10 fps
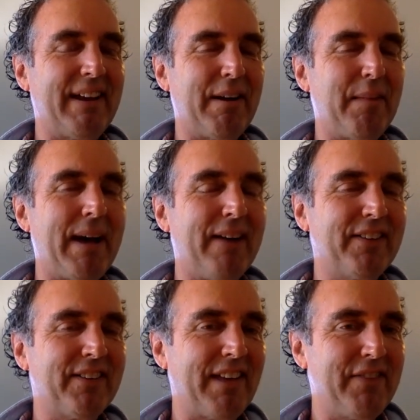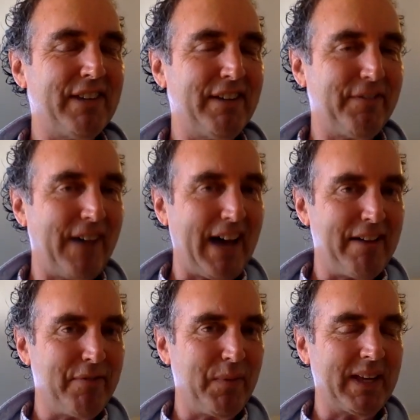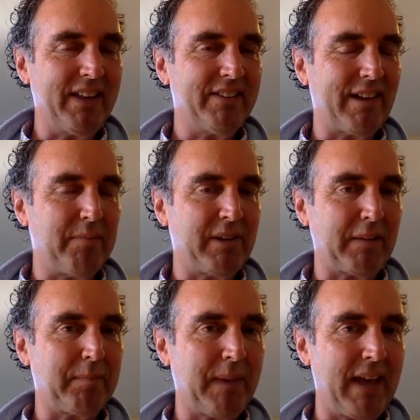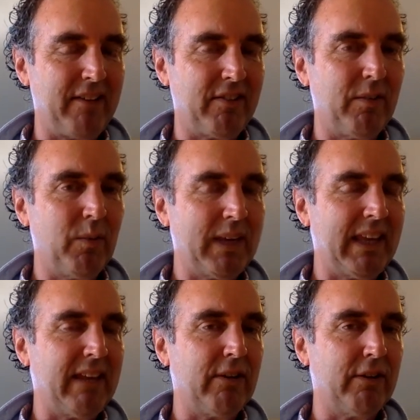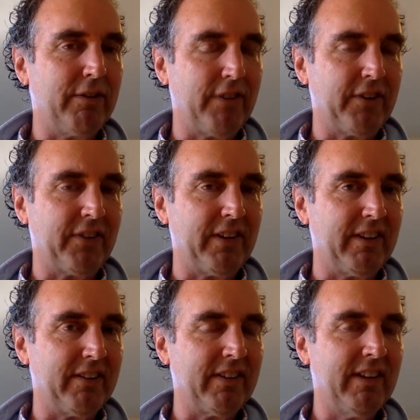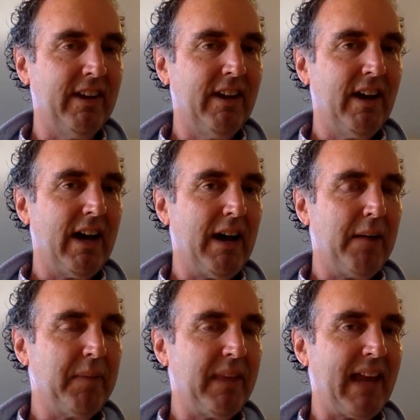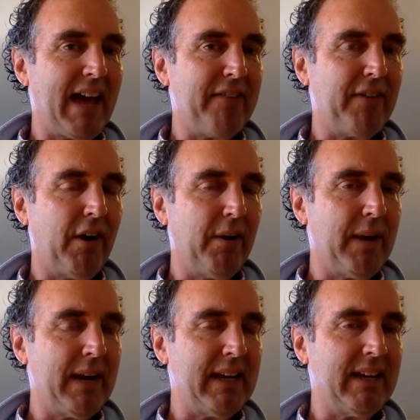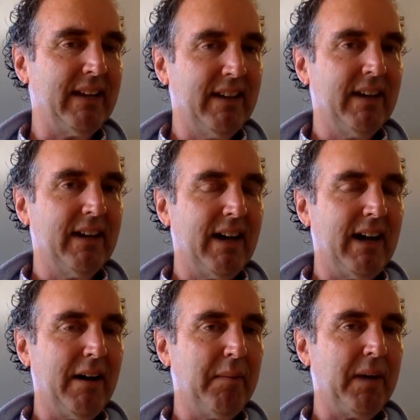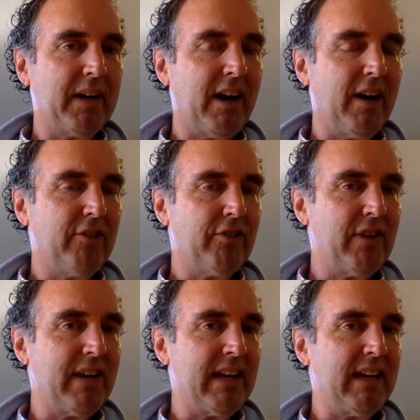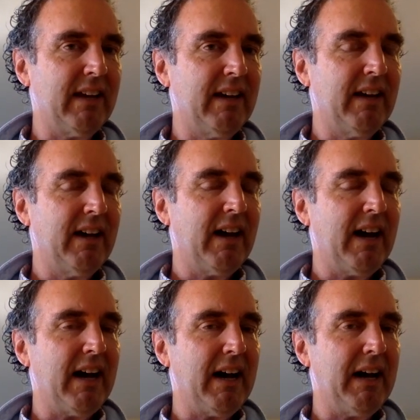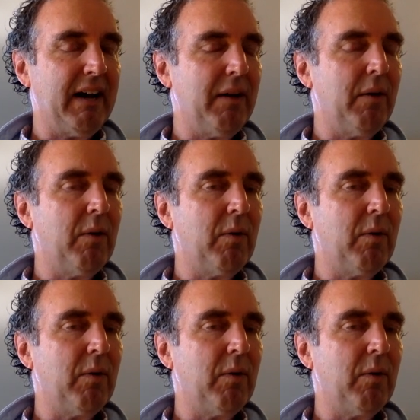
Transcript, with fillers: there are about 75 wiki subject page wiki okay. universities um, that have already right. um, a country uh,